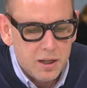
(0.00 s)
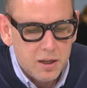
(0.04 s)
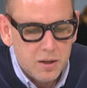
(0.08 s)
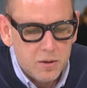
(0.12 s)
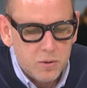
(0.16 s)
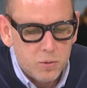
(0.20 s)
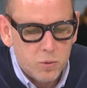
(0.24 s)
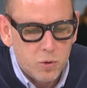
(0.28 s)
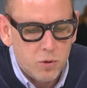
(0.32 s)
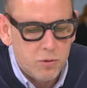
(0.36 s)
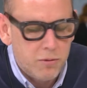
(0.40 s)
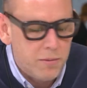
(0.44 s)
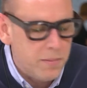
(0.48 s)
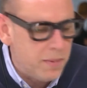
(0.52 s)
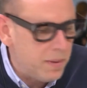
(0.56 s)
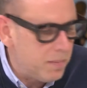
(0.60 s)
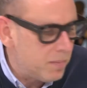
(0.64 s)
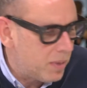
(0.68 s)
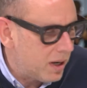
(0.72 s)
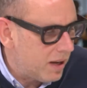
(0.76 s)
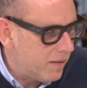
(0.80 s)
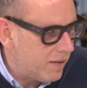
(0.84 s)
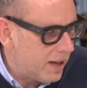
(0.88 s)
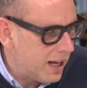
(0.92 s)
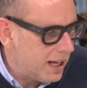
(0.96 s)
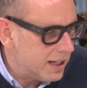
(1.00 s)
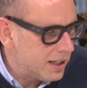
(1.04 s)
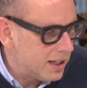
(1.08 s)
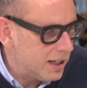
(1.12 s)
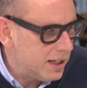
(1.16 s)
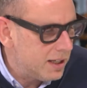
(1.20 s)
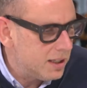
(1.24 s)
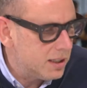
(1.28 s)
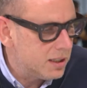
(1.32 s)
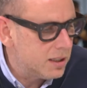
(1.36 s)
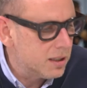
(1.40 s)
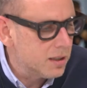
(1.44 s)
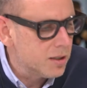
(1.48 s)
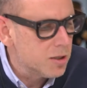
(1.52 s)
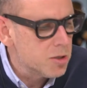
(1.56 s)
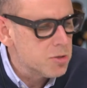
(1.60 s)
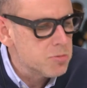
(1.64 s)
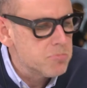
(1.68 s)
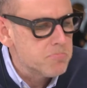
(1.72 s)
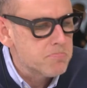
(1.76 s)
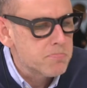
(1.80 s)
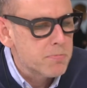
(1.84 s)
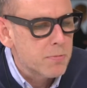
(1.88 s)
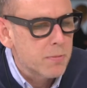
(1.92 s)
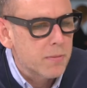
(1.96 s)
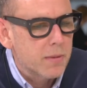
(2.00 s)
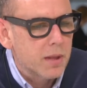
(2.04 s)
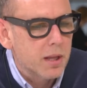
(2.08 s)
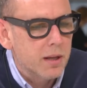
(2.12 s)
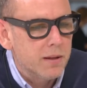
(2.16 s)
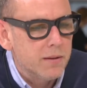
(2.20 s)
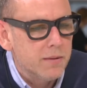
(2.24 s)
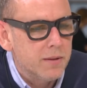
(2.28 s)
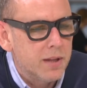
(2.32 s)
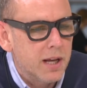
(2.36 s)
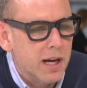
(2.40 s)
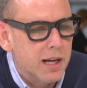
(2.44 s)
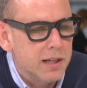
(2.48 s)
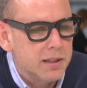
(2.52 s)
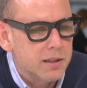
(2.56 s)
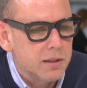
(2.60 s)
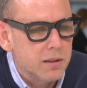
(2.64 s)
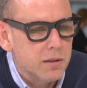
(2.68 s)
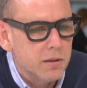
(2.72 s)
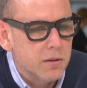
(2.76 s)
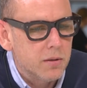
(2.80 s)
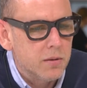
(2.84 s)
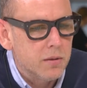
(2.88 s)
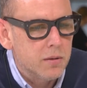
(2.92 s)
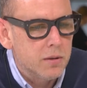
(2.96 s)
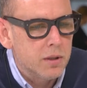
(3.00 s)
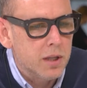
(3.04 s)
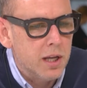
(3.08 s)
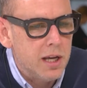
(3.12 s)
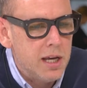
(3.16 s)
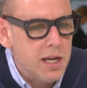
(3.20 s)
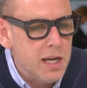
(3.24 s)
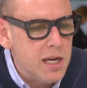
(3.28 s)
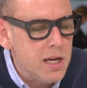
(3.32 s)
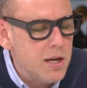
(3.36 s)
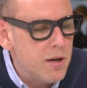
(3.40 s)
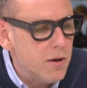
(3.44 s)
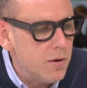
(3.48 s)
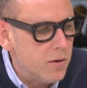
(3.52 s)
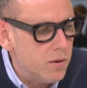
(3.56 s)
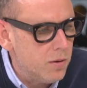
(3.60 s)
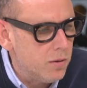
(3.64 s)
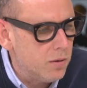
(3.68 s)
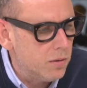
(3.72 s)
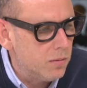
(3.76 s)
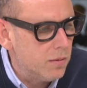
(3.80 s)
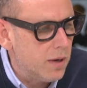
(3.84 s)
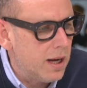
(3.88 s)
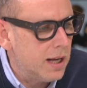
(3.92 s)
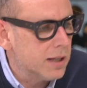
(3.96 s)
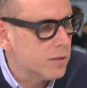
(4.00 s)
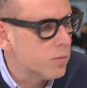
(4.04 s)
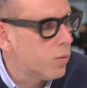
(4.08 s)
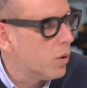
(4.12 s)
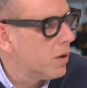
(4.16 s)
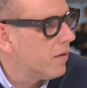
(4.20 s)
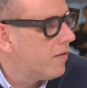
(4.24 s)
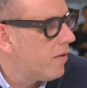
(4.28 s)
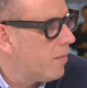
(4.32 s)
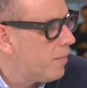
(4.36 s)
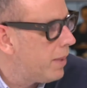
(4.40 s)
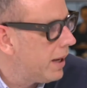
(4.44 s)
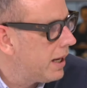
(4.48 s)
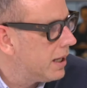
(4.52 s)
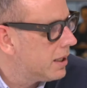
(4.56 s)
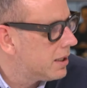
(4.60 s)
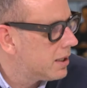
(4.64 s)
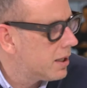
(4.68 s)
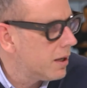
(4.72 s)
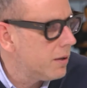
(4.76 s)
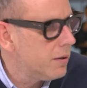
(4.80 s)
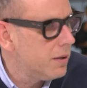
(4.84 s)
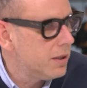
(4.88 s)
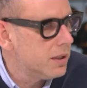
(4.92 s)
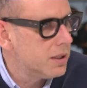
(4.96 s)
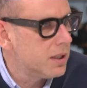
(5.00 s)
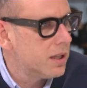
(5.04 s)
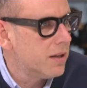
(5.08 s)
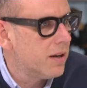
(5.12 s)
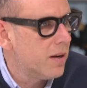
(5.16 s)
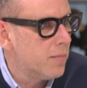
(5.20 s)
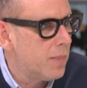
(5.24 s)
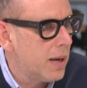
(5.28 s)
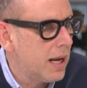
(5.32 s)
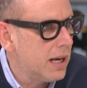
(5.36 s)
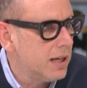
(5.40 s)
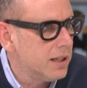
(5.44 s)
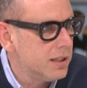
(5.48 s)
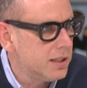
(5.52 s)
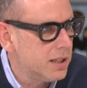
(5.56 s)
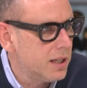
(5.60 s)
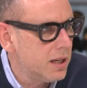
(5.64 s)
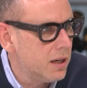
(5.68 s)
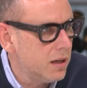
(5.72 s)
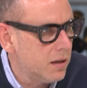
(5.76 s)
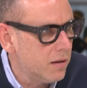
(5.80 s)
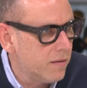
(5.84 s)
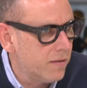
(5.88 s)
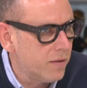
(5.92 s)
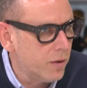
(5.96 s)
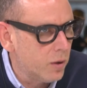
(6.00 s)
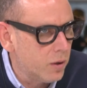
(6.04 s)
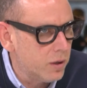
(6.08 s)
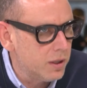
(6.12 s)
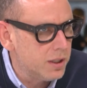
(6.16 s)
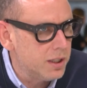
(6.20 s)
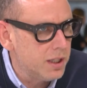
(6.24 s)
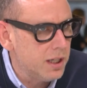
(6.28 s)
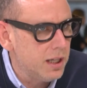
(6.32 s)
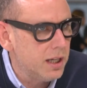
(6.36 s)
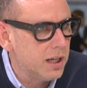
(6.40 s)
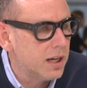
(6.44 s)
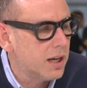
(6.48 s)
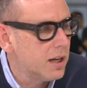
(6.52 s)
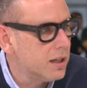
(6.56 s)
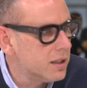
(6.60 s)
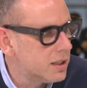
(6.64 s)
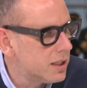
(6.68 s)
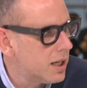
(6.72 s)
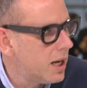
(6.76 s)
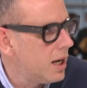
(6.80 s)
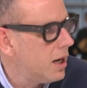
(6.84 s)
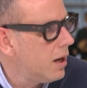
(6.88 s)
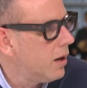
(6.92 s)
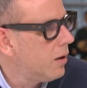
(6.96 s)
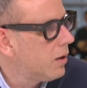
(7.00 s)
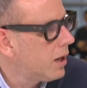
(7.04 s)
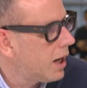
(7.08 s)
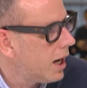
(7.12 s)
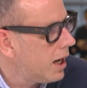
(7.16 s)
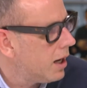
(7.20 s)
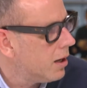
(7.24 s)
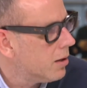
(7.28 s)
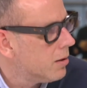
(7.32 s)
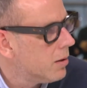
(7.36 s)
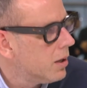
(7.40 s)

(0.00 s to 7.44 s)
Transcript: What we mean by that is that the EU, as one of the biggest donors to the Palestinian Authority, can say, okay,